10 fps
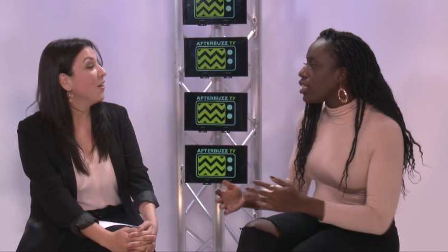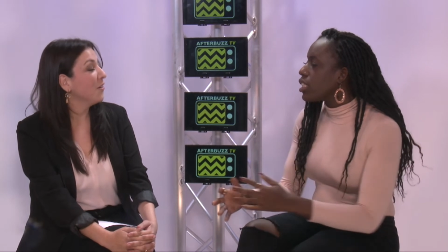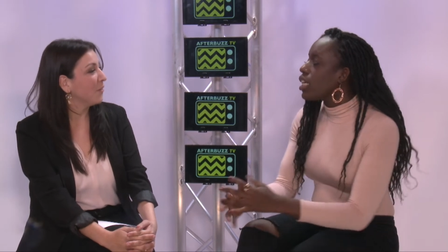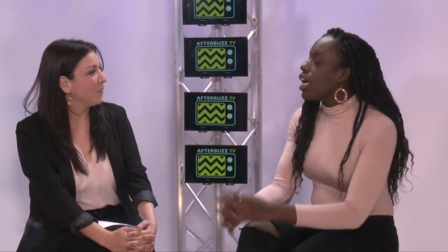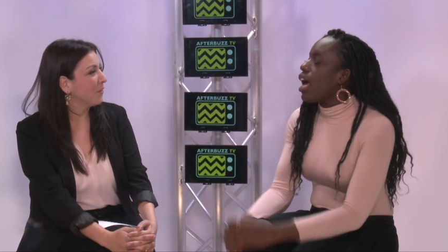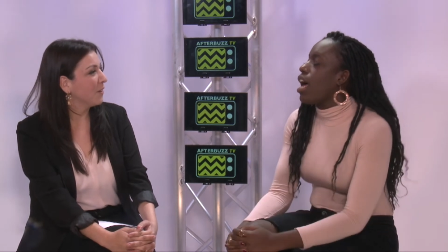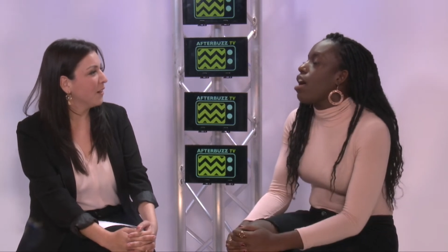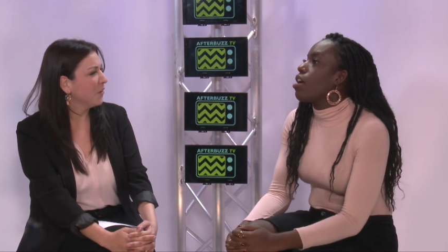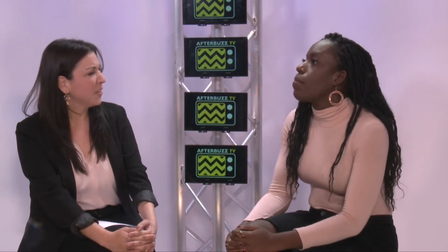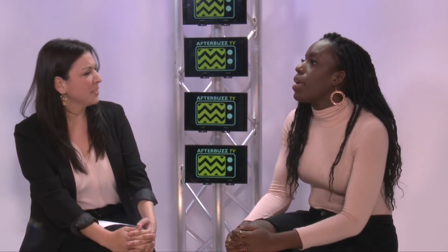Speaker 1: Oh, oh
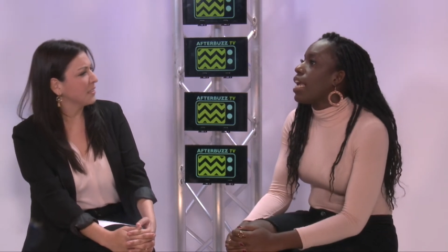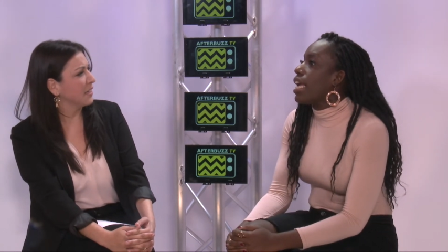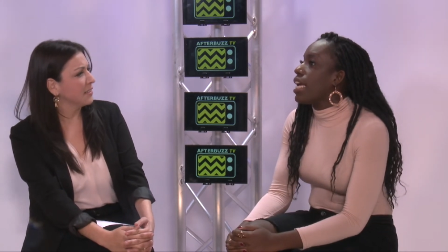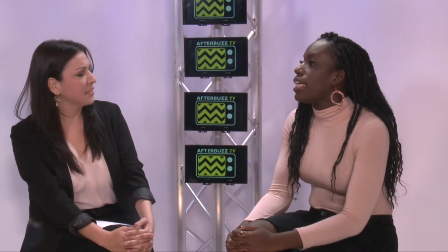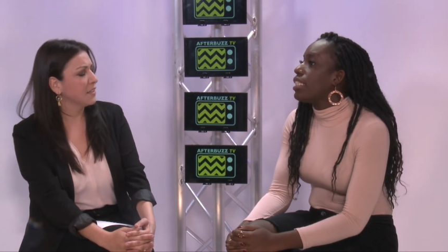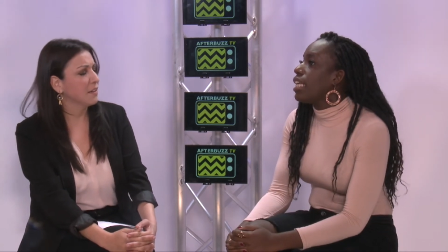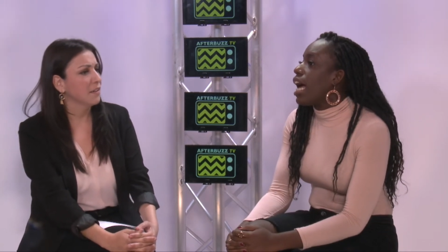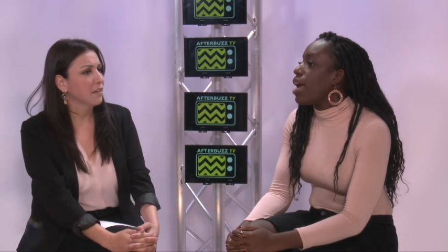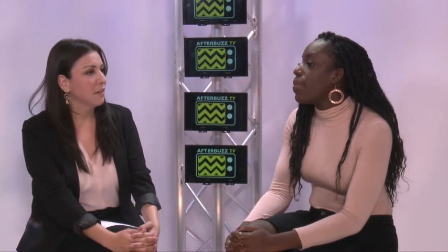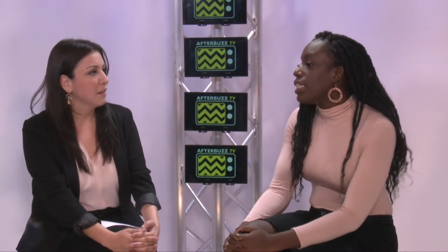um, and
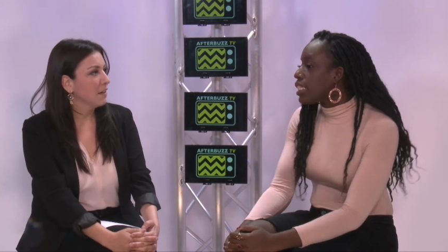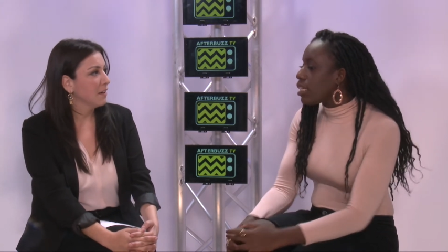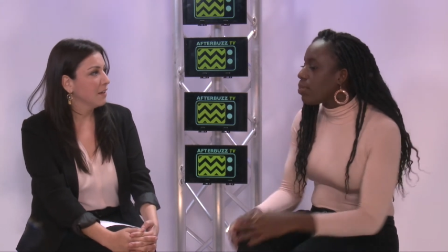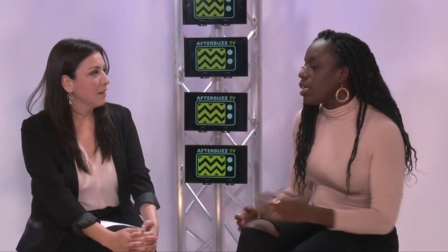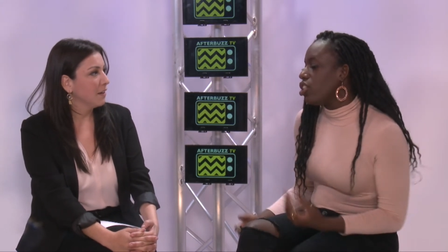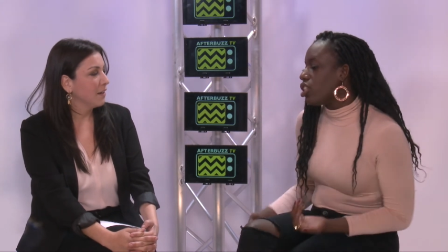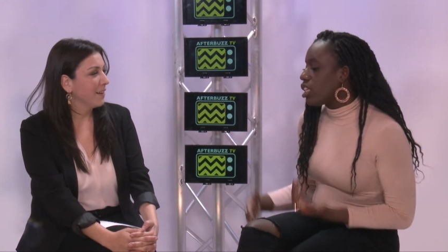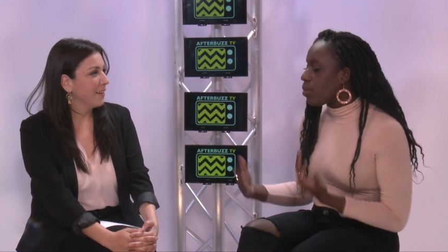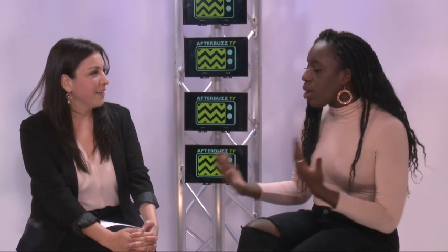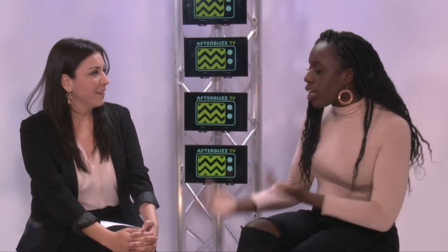Yeah. I basically pitched to
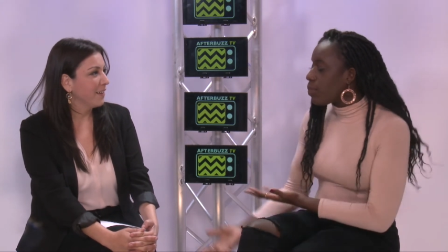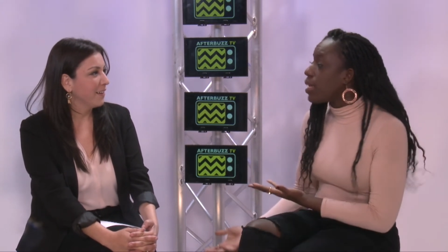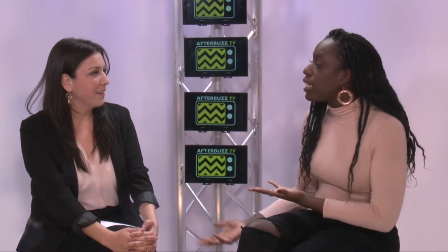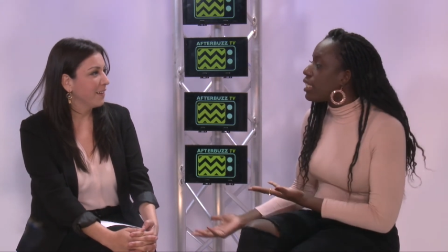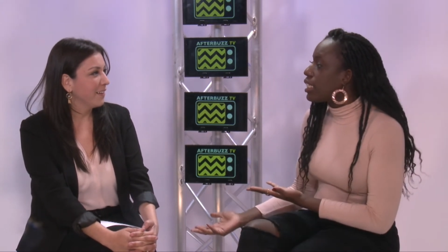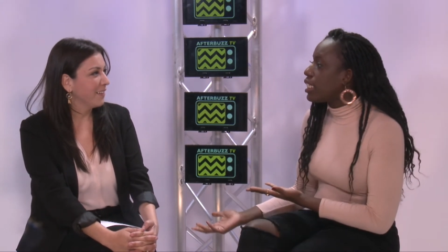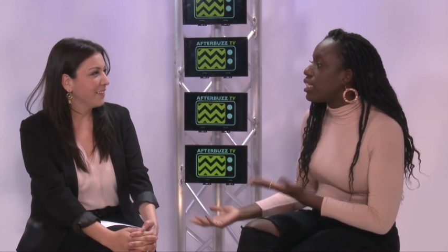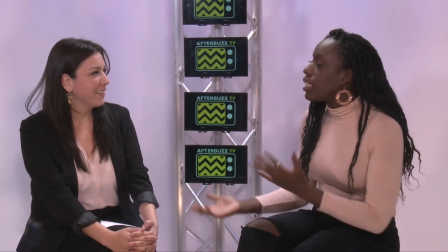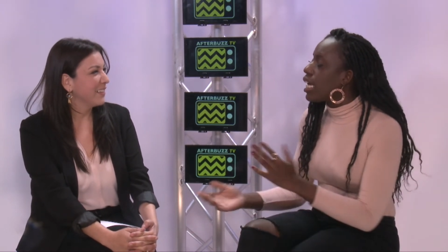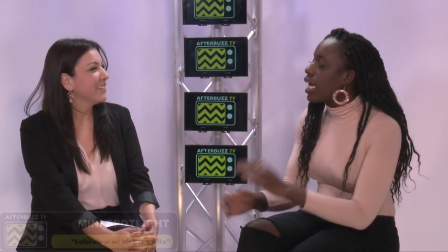them hard
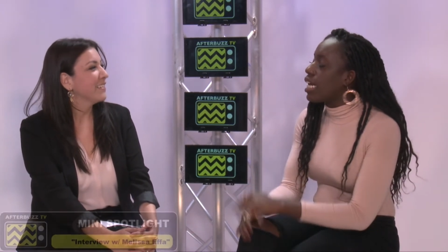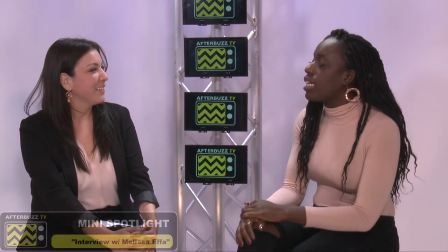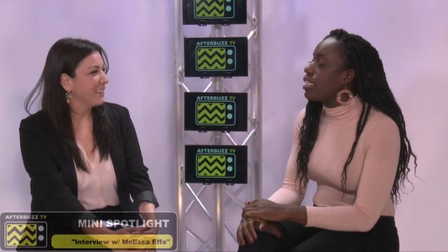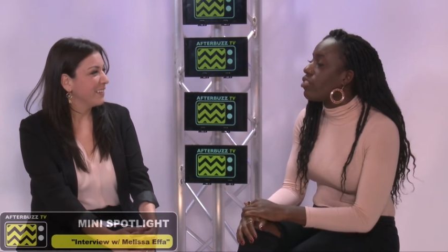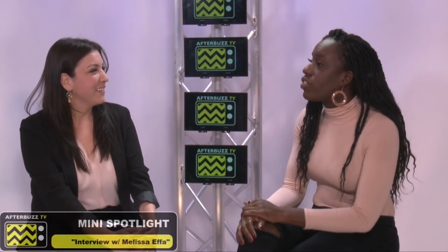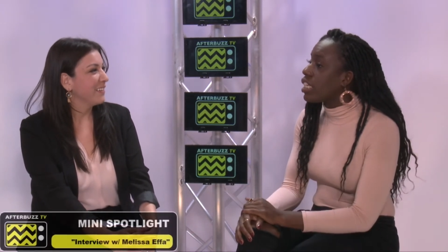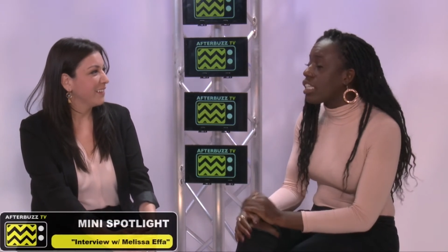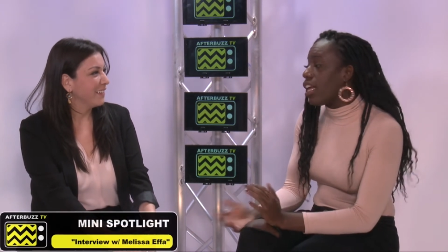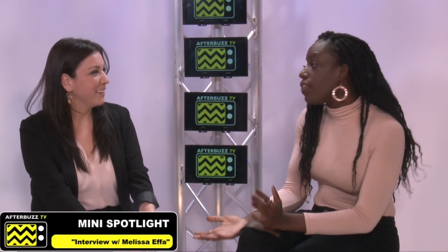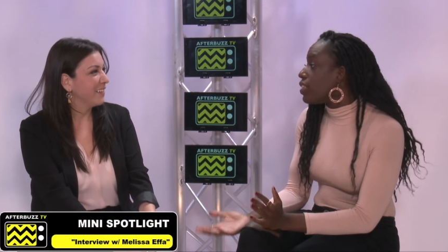medicine and they really
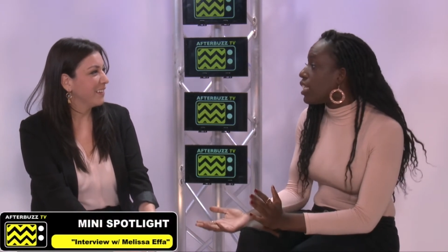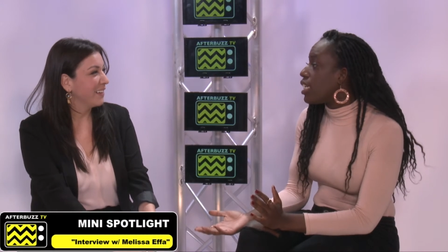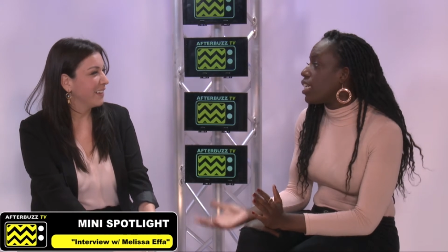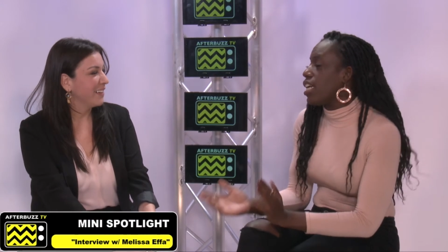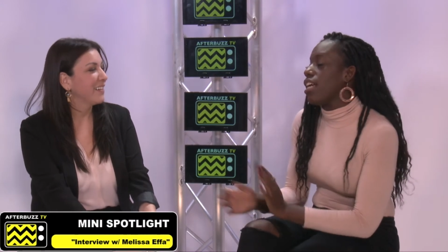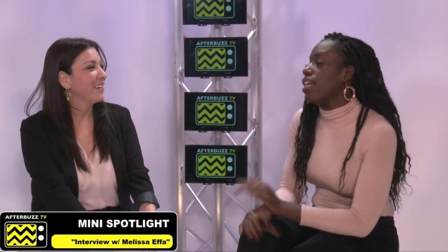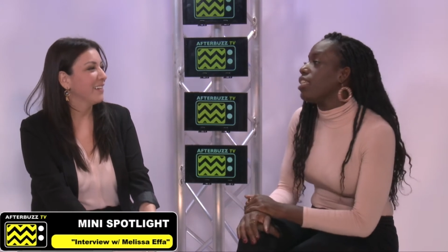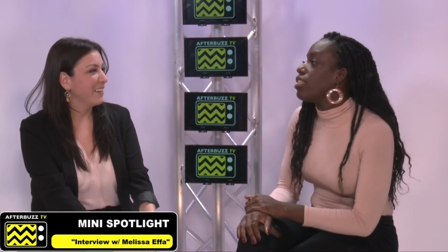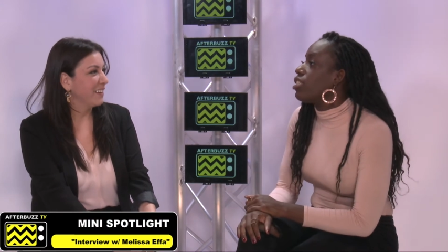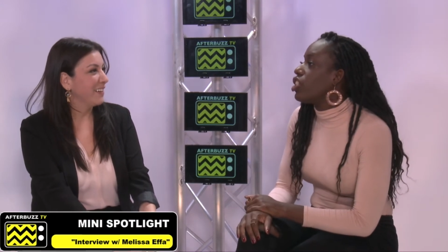loved it
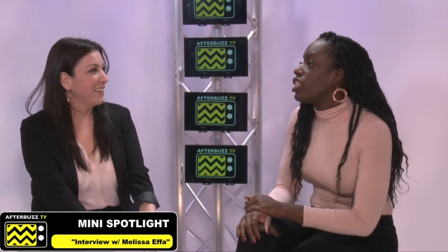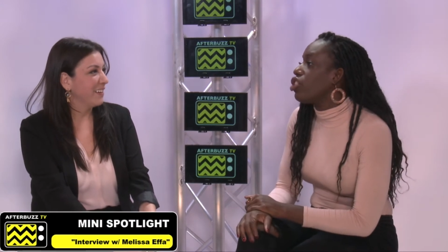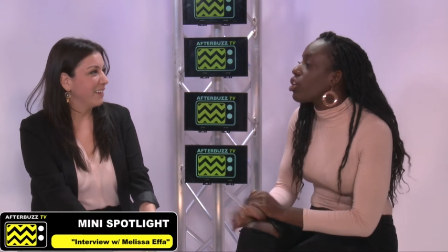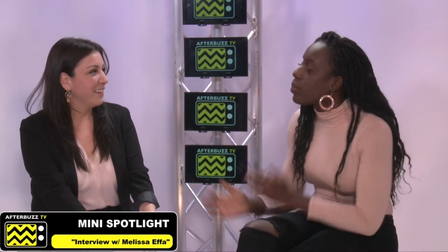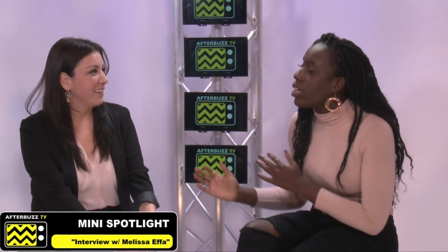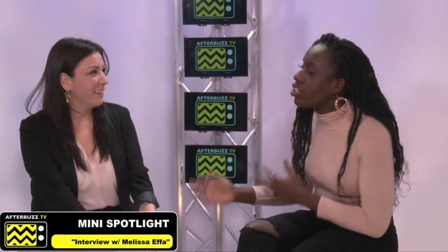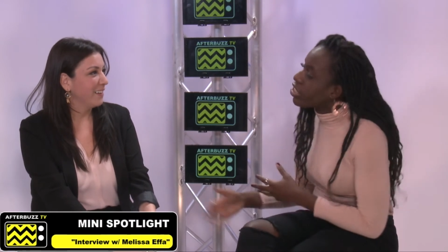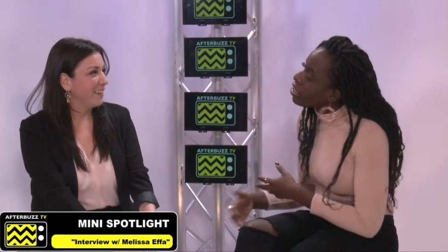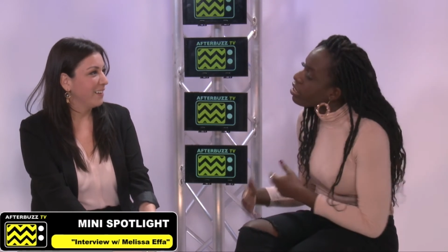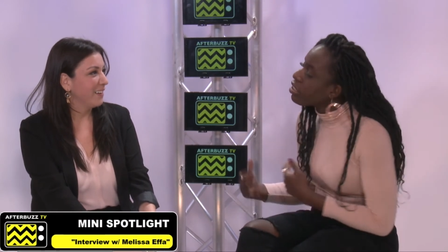and just took me
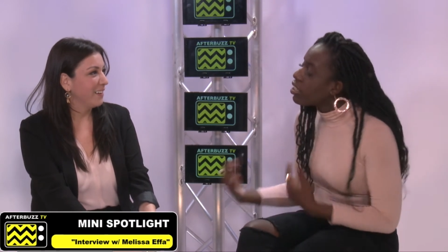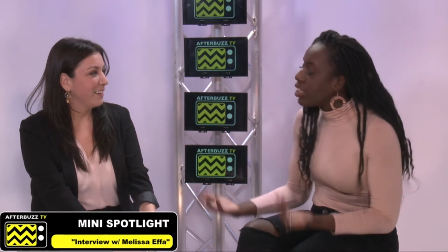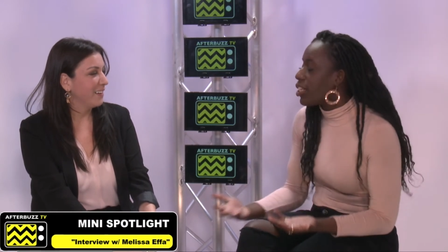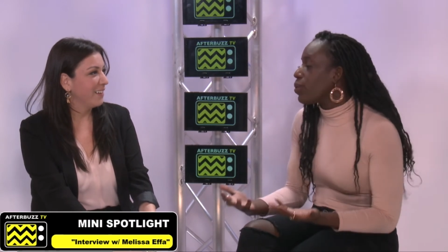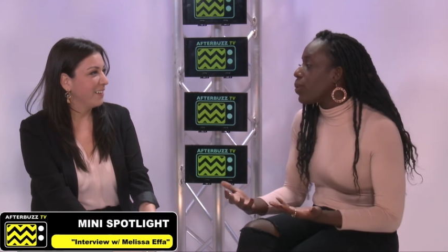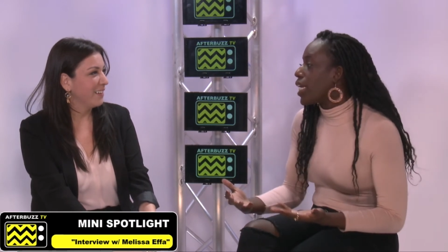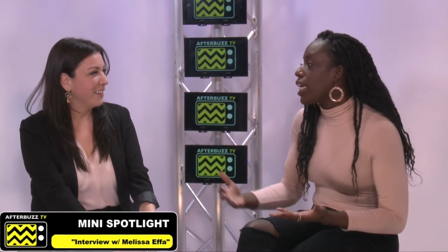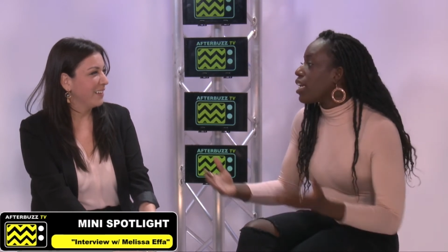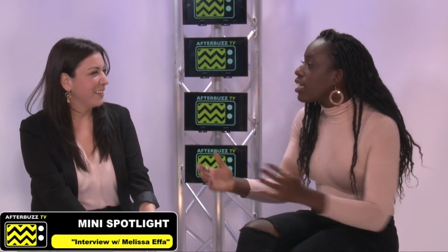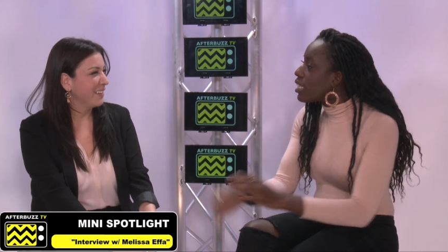under their
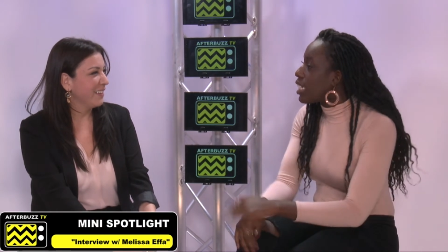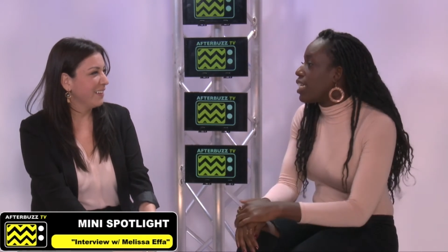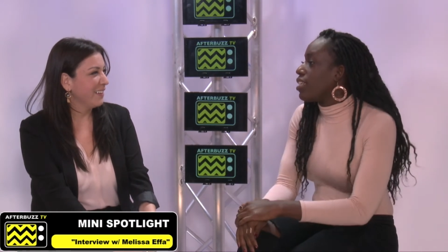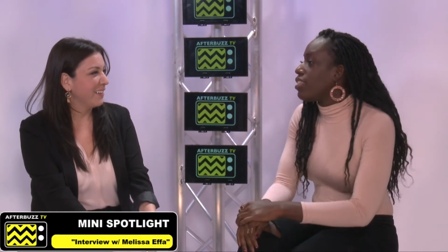wing yeah.